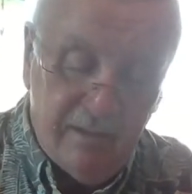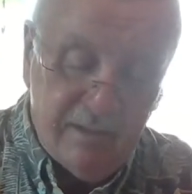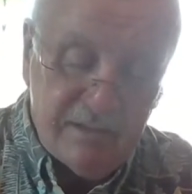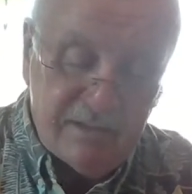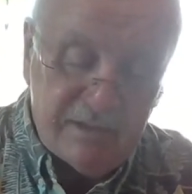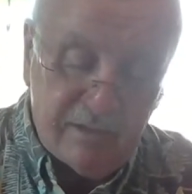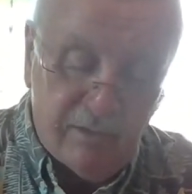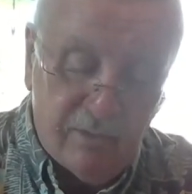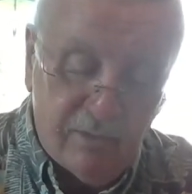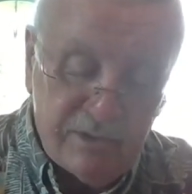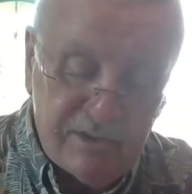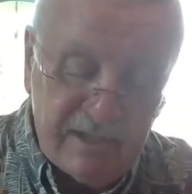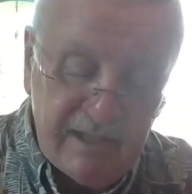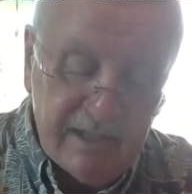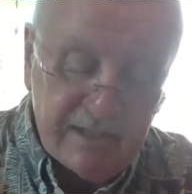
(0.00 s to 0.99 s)
So
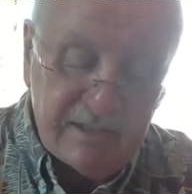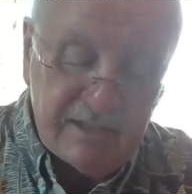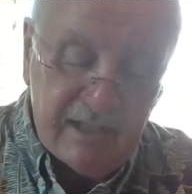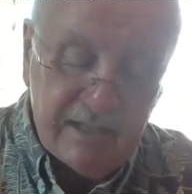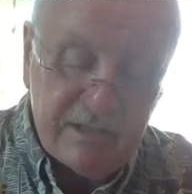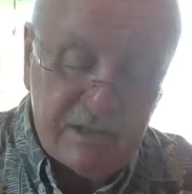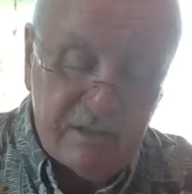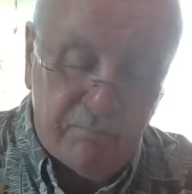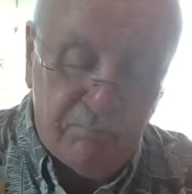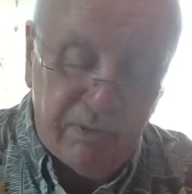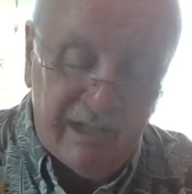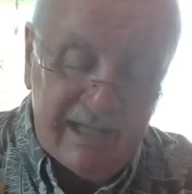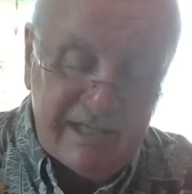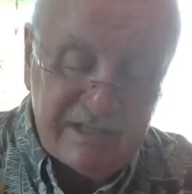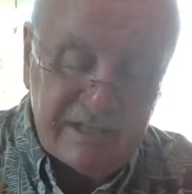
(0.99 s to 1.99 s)
Sita says to
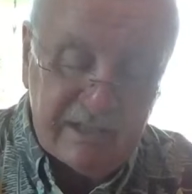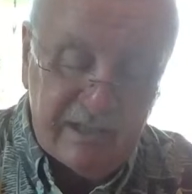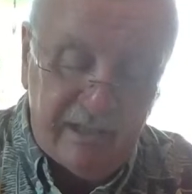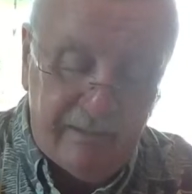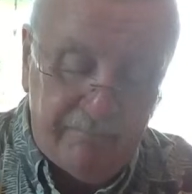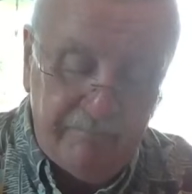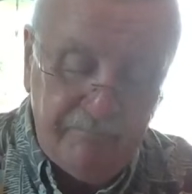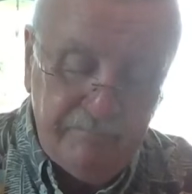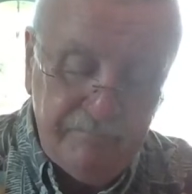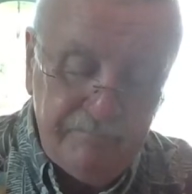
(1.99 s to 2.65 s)
bless them